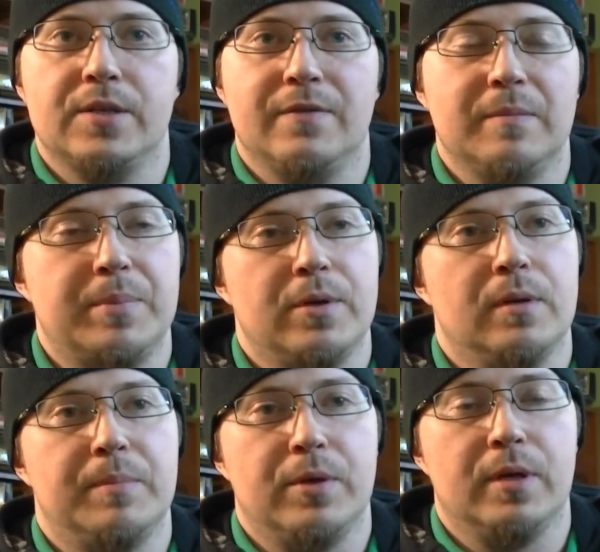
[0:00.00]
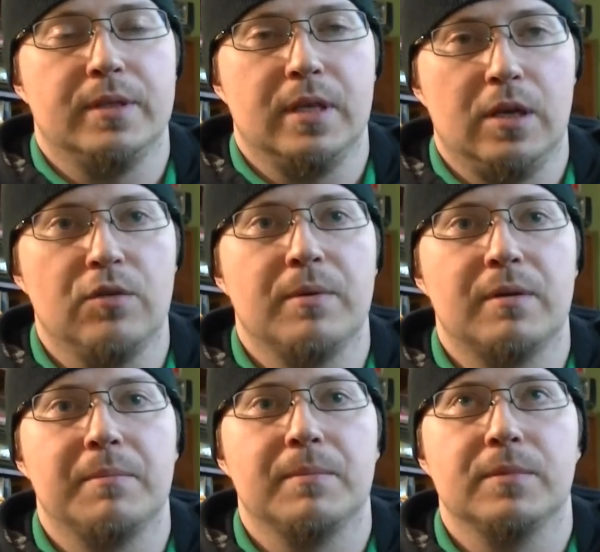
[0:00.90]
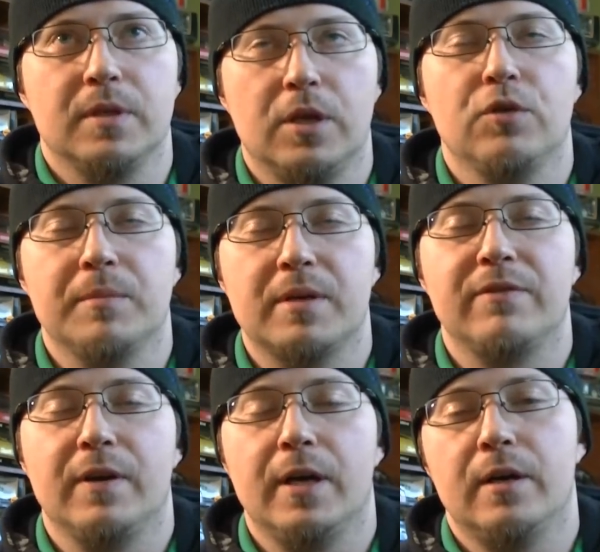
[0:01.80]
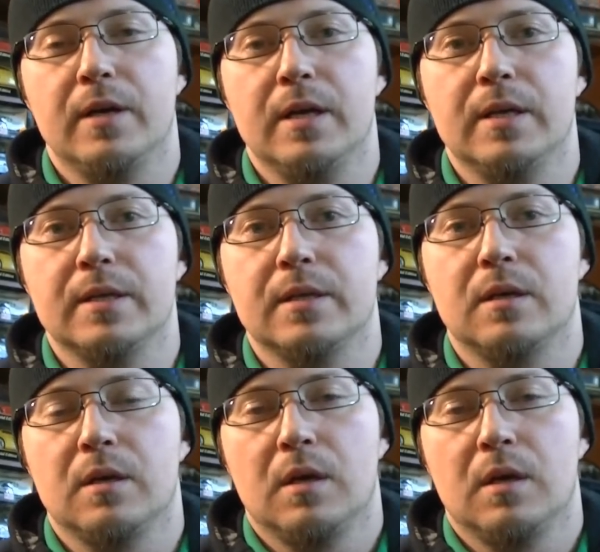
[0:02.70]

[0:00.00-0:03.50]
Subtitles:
Even put a dehumidifier in